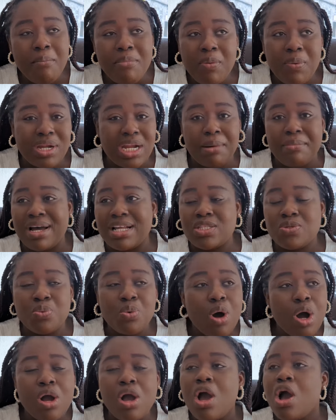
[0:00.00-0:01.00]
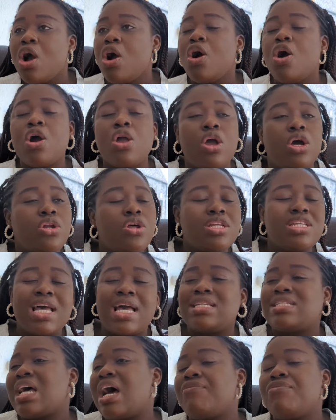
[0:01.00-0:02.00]
me when I'm at work. Oh, your daughter
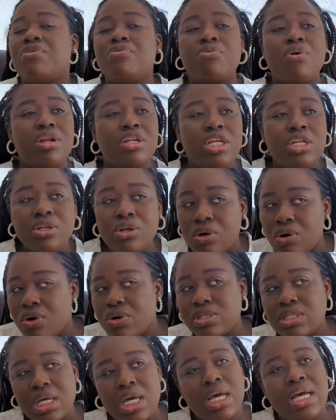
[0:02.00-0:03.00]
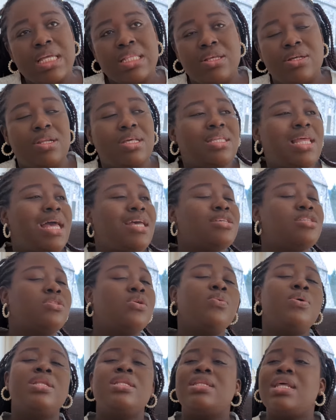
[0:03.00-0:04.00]
is having runny nose. The daughter is
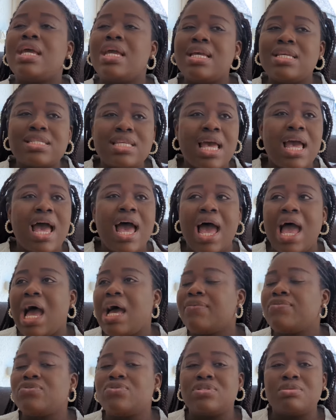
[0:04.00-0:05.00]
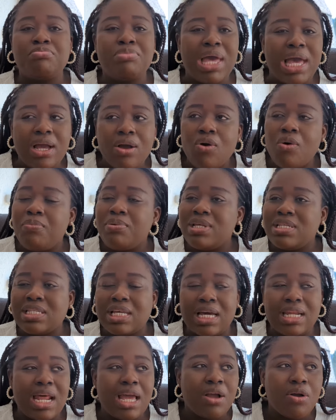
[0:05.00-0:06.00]
doing this. I have to beg, oh, please,
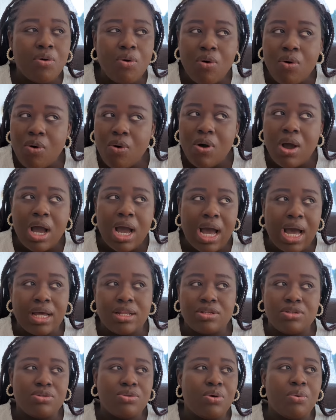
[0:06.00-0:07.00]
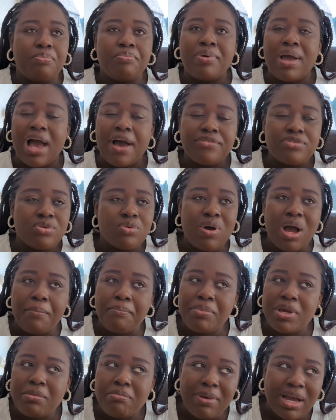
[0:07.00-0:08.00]
can I go? And, I have to go
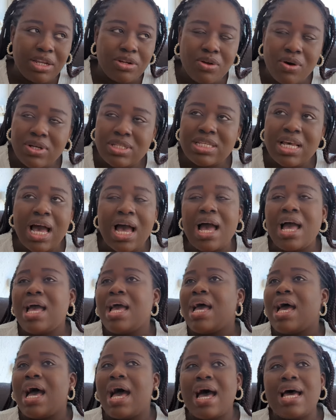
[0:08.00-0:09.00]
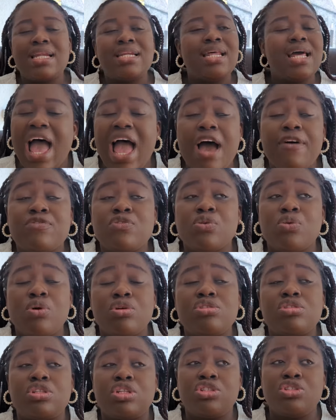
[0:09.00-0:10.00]
and pick my daughter. And then I have to go
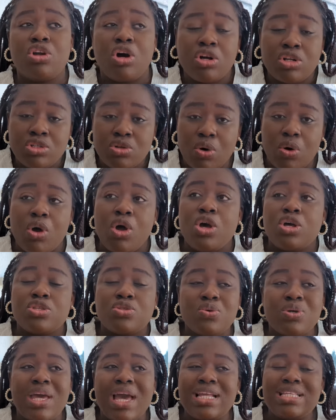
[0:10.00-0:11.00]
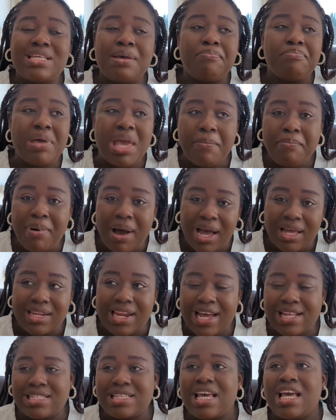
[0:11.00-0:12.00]
to the doctor to get a paper
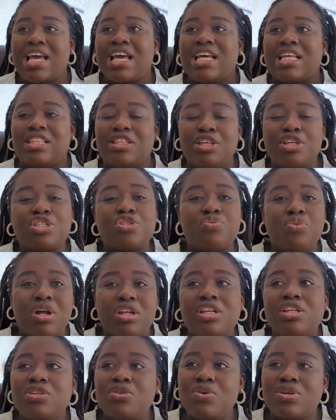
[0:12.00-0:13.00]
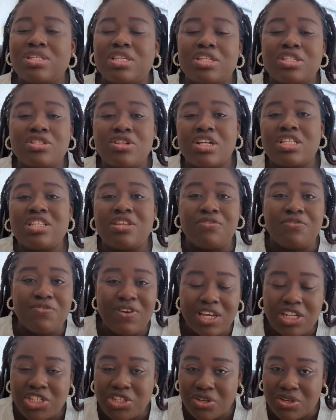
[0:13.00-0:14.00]
that this runny nose is not
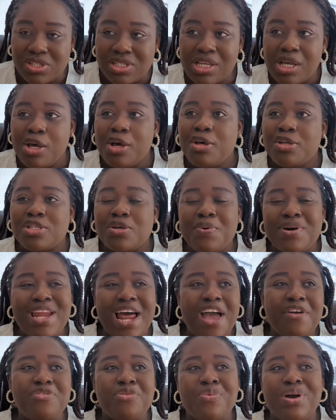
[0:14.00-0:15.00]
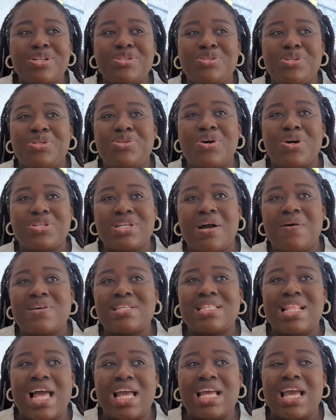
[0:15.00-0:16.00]
infectious. So when I even went to the doctor, I
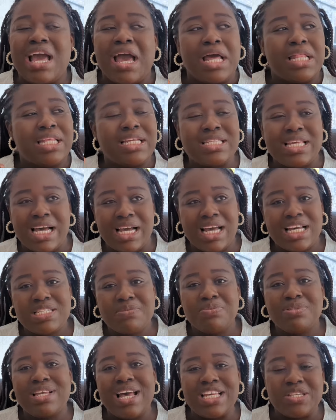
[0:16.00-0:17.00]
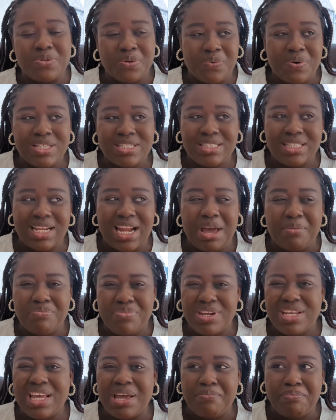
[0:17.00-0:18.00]
was like, the target mutter is requesting that I
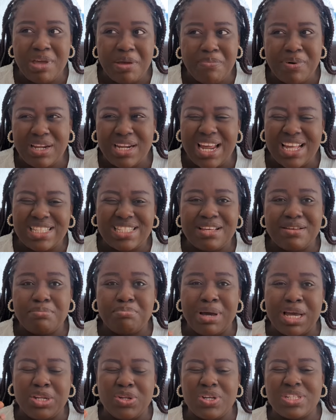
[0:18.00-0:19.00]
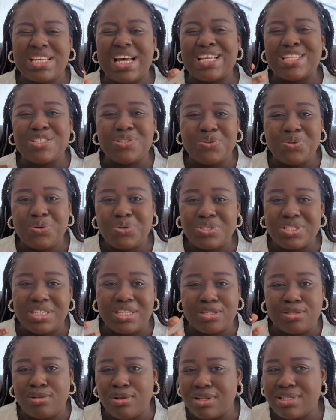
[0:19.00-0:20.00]
bring a paper that my daughter's nose
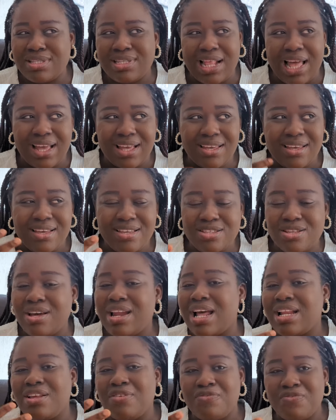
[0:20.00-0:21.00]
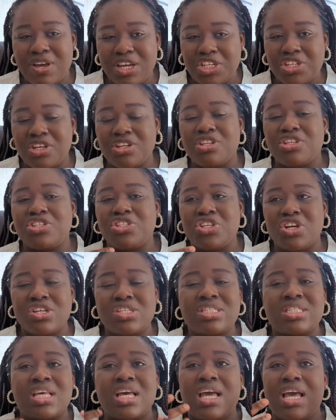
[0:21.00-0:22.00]
is not it's not an infection. It's
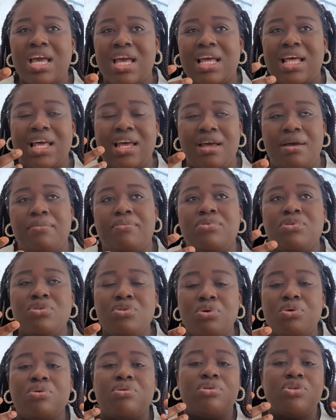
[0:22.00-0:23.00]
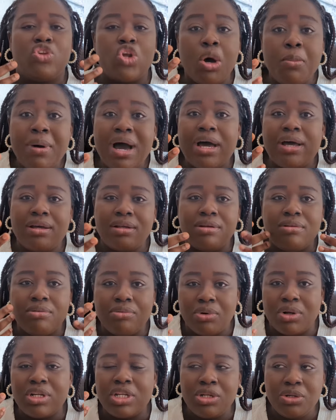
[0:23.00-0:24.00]
just, normal
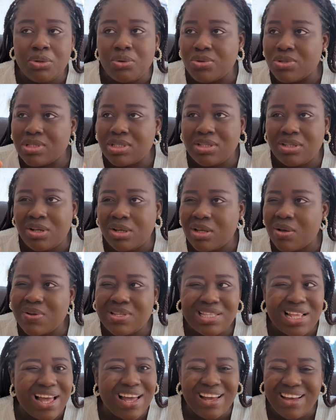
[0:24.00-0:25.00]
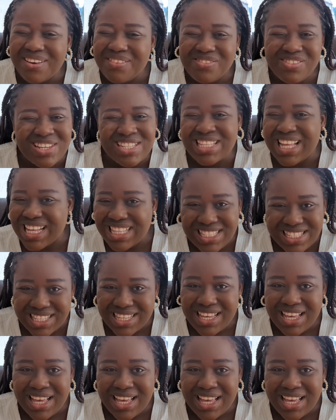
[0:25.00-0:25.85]
runny nose. The doctor was like, huh? What's that?